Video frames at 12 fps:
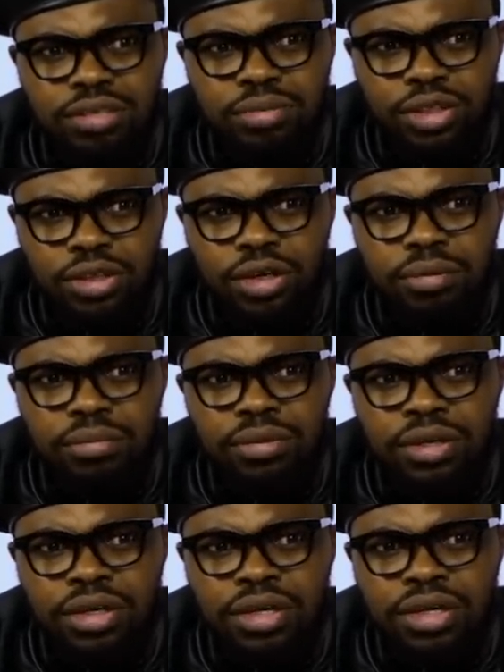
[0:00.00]

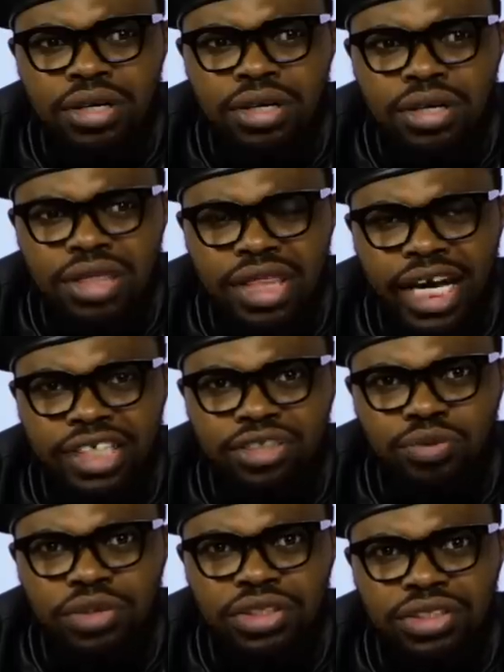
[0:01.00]
become that
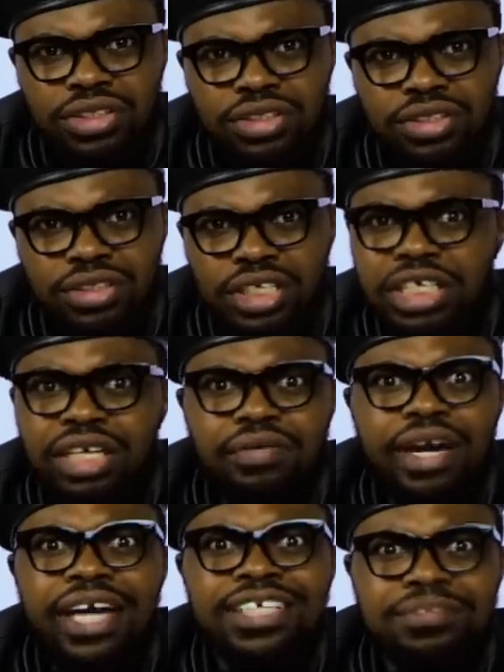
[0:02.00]
which they
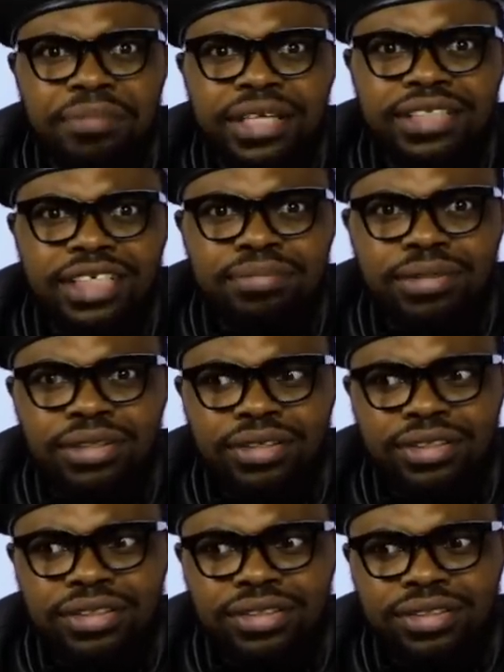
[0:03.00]
never expected,
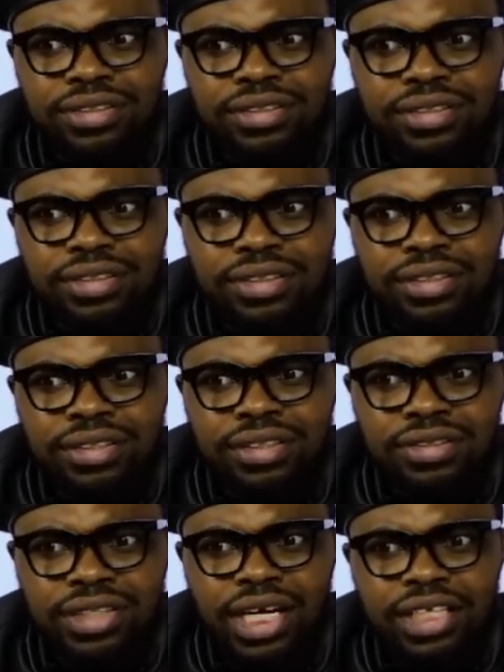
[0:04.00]
because
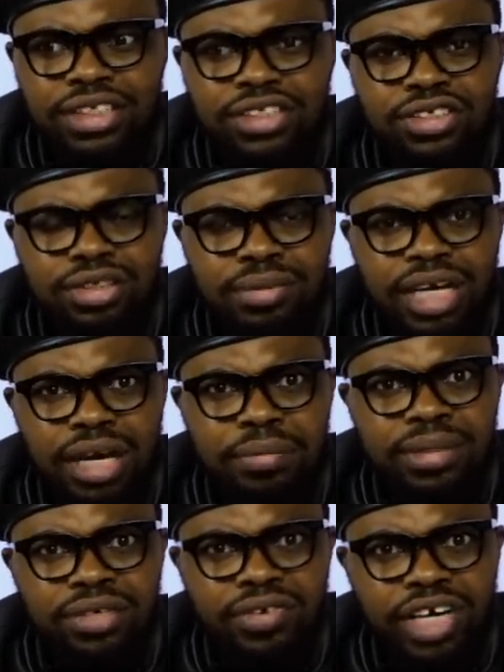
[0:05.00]
reality is going to be
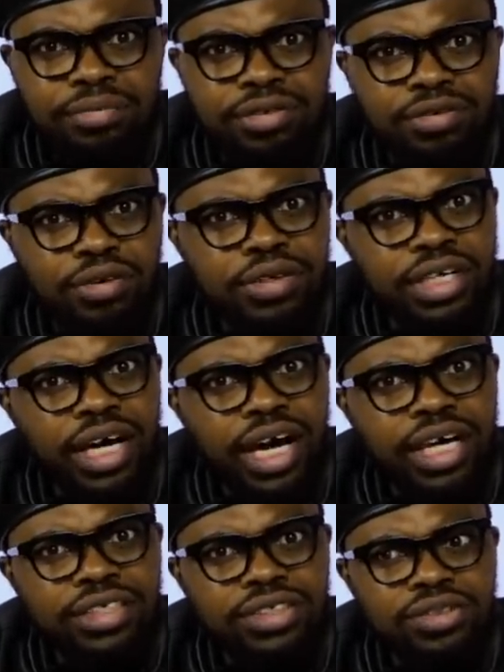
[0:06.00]
happening right before their
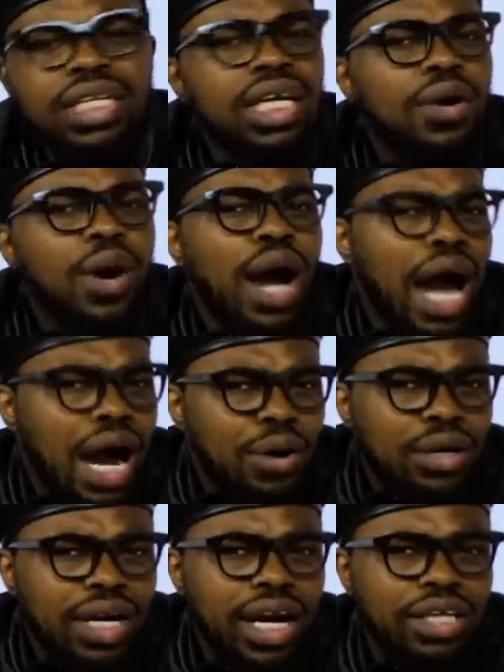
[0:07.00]
eyes. Now,
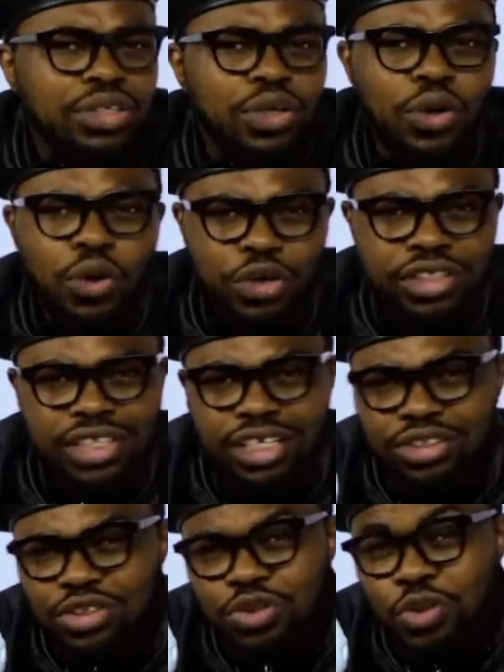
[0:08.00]
how can your
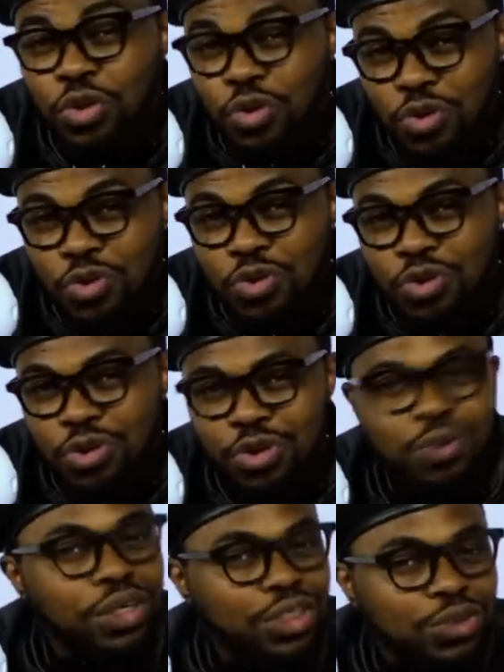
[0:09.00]
audience know who
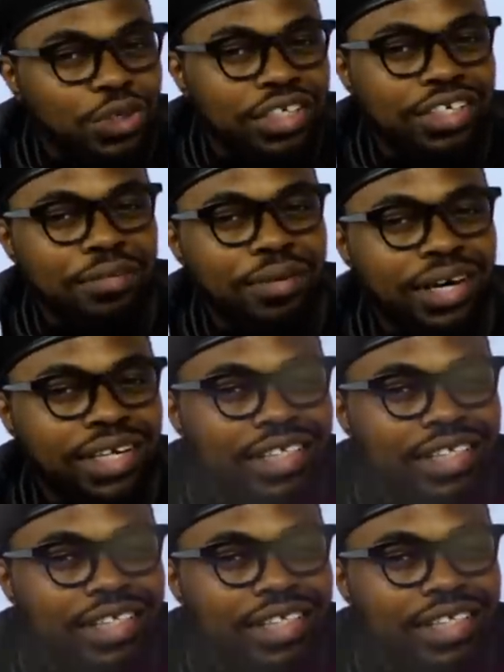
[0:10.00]
you are talking about